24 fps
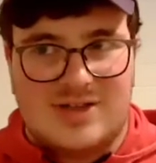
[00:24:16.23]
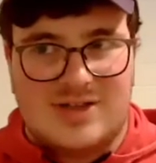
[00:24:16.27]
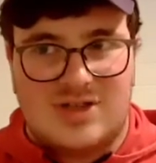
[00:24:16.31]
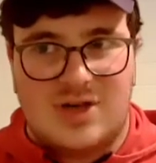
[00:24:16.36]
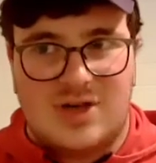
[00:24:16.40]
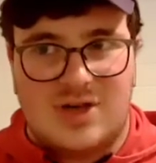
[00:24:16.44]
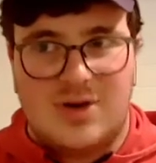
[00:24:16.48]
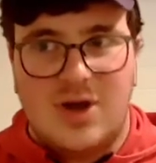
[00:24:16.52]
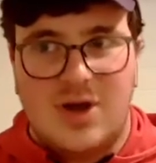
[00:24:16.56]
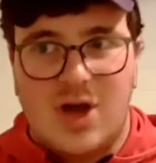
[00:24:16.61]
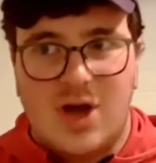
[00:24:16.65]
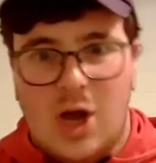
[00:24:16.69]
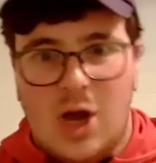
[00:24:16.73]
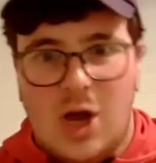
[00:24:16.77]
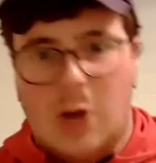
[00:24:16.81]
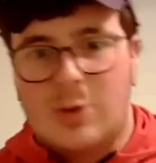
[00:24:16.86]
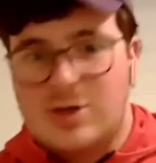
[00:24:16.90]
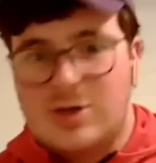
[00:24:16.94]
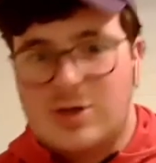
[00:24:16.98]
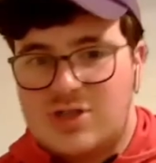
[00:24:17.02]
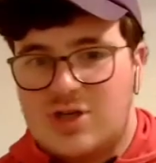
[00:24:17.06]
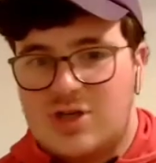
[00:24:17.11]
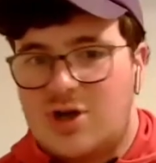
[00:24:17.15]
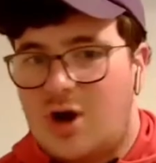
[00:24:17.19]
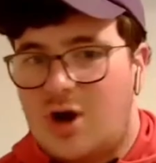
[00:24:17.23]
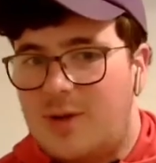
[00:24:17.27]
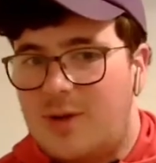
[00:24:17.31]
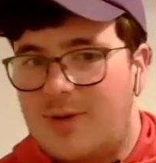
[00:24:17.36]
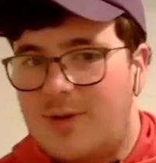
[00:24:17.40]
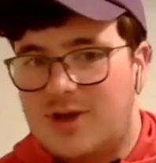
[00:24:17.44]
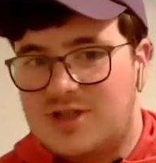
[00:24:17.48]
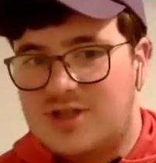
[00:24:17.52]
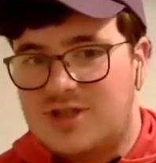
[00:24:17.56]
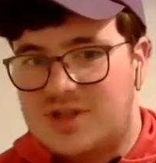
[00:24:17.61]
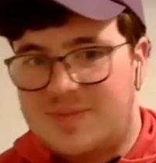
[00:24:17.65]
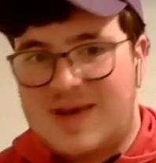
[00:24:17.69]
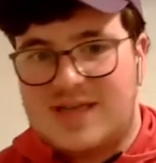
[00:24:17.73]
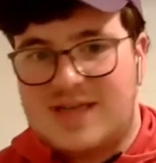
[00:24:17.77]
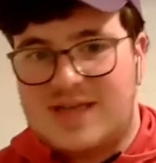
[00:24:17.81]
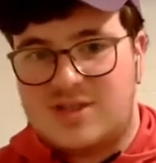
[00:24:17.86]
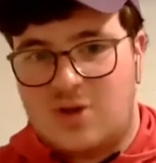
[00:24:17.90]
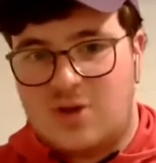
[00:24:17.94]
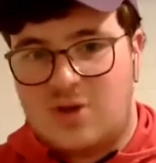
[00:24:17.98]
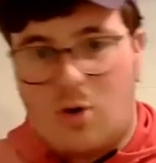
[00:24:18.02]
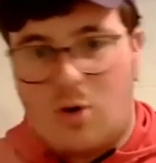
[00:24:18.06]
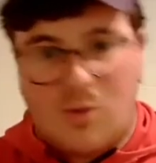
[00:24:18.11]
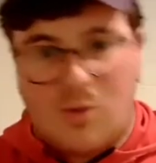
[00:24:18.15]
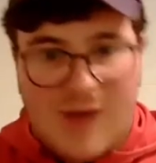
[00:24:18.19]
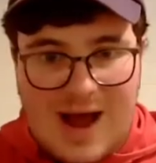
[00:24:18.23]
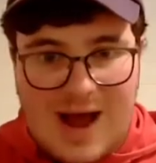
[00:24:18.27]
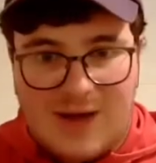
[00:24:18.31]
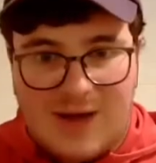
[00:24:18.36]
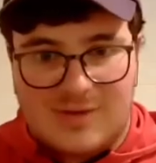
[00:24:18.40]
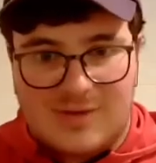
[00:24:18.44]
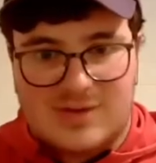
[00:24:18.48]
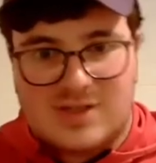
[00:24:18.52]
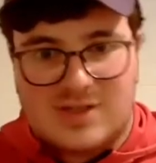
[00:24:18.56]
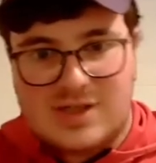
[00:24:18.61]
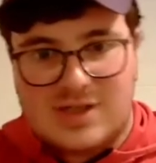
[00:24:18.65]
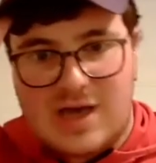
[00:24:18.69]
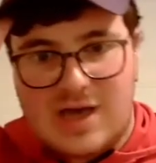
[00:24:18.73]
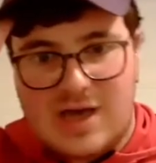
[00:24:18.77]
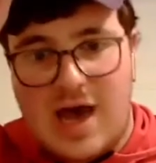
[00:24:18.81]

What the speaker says: So Owusu-Koramoah is the best all-round